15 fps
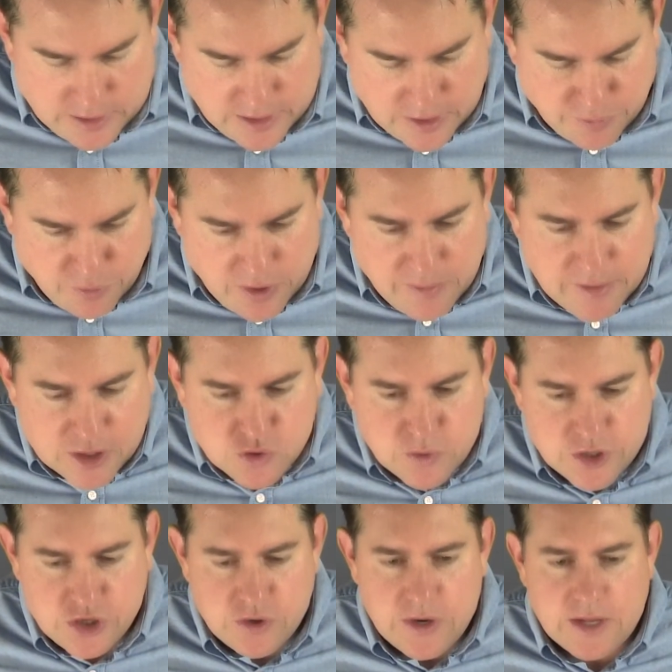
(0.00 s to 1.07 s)
that's pretty much
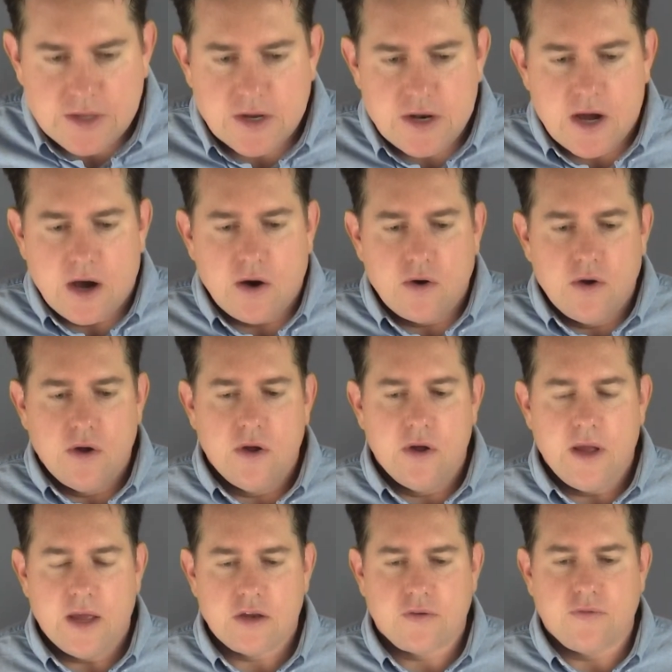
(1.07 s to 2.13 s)
what you need to know
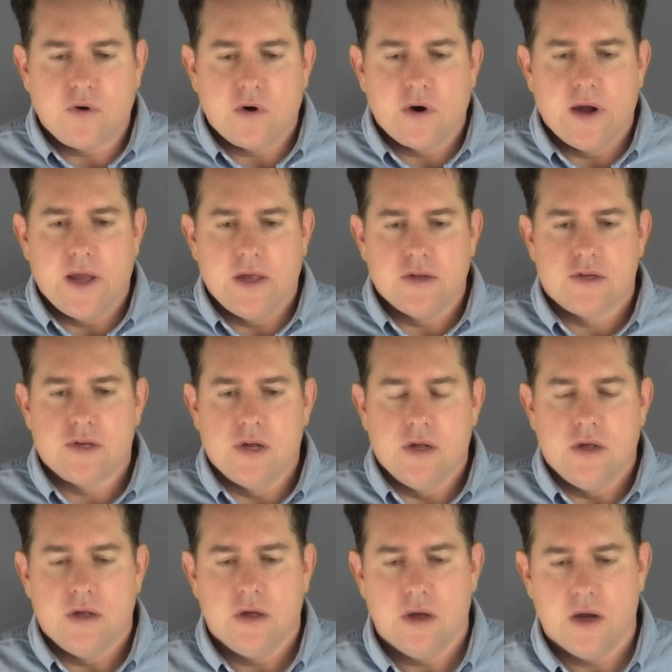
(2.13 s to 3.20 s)
as far as
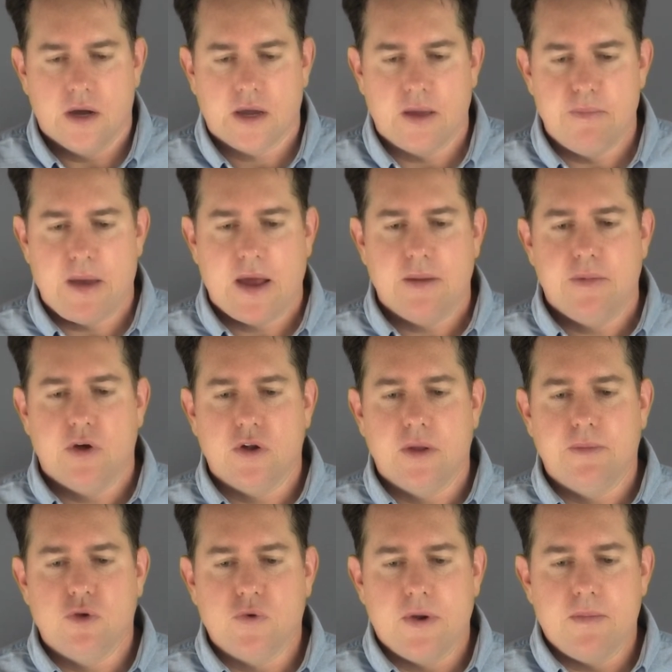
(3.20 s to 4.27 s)
compatibility
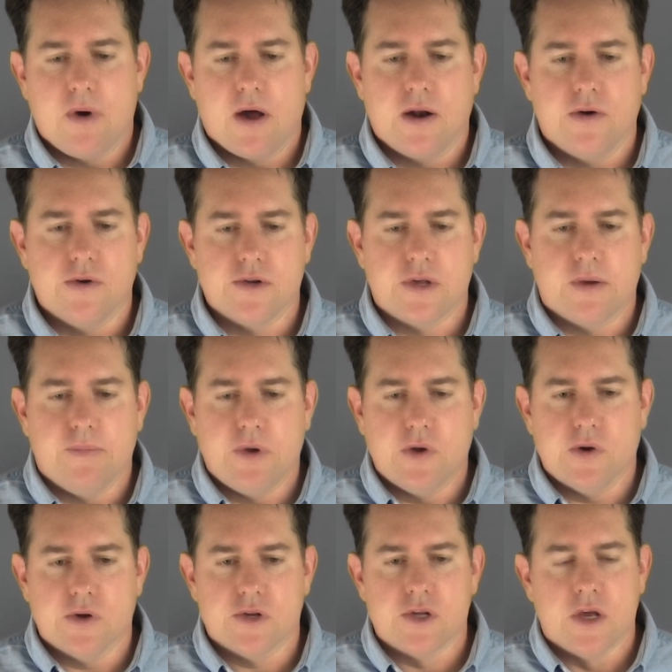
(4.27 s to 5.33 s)
between monitors and
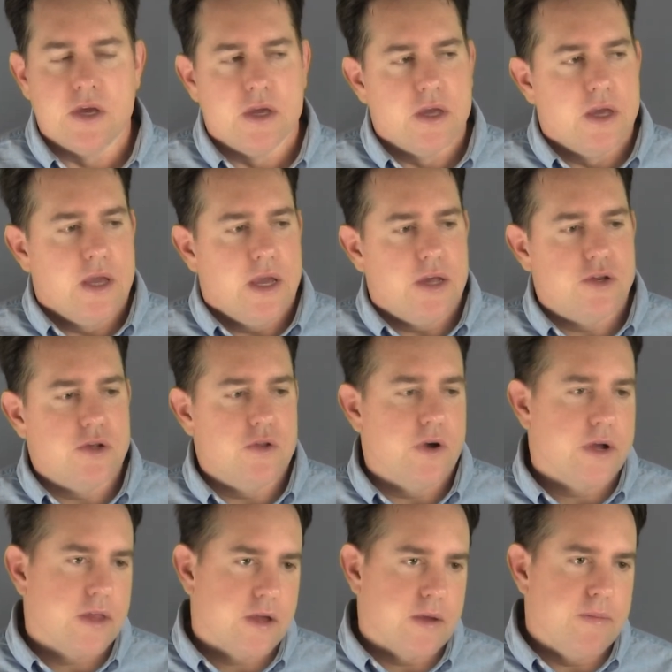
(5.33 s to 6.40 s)
computers. Is you
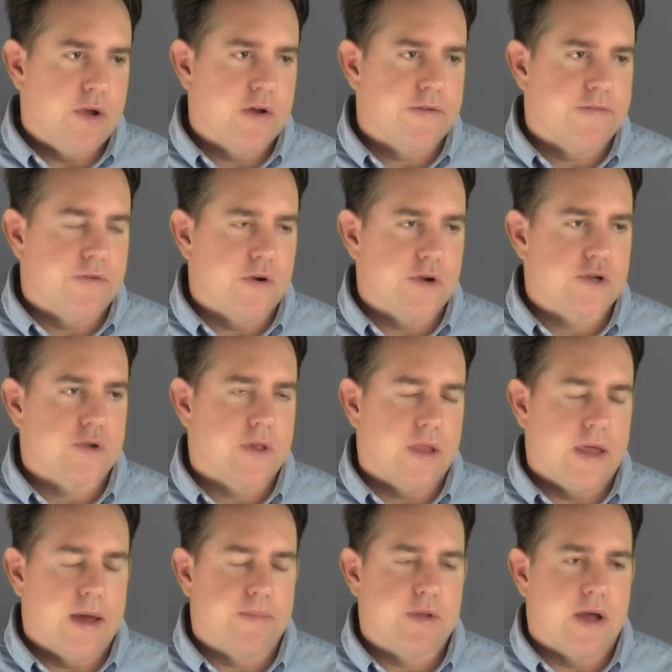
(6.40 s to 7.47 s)
look at the computer first, or the
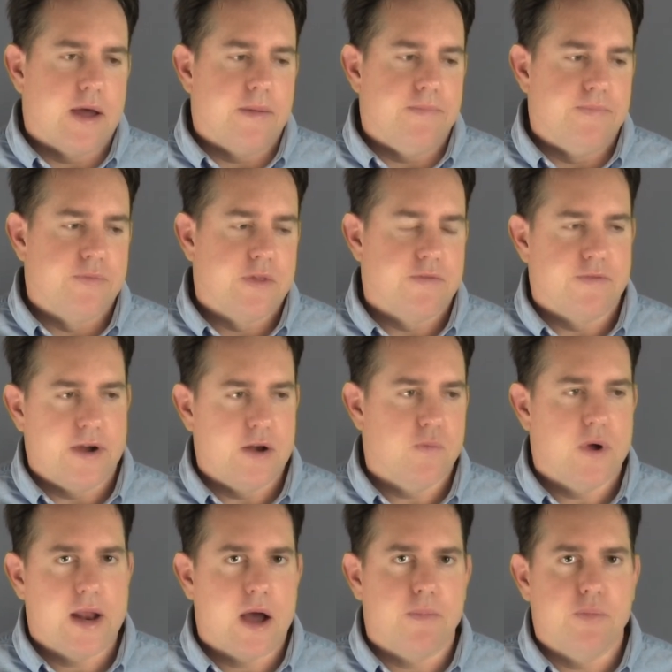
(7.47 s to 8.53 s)
laptop, find
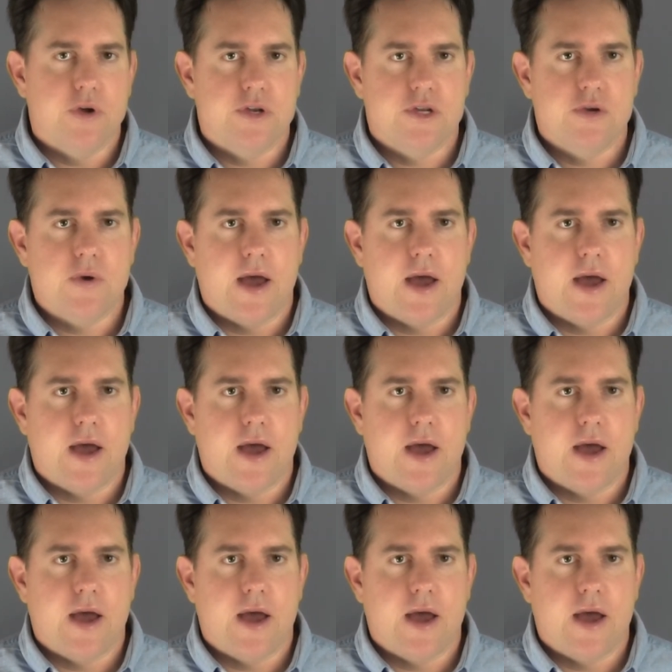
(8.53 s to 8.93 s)
what outputs you